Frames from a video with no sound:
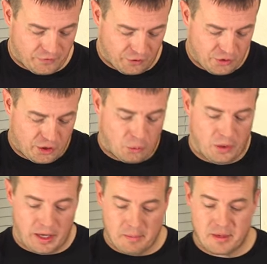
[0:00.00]
further,
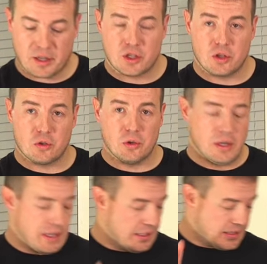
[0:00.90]
what I'm gonna do
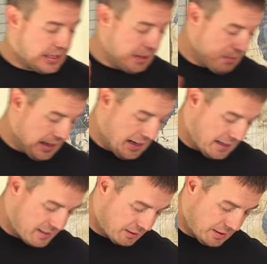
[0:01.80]
to keep my
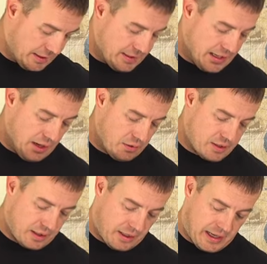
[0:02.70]
hands clean is I always
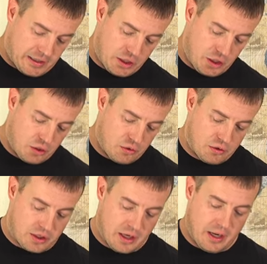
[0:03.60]
like to
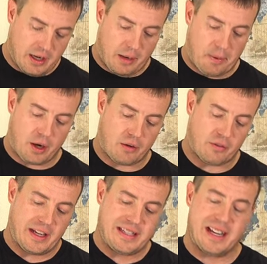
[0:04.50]
use a pair of
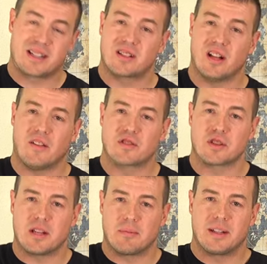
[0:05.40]
latex gloves or
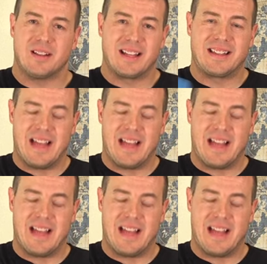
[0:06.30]
something like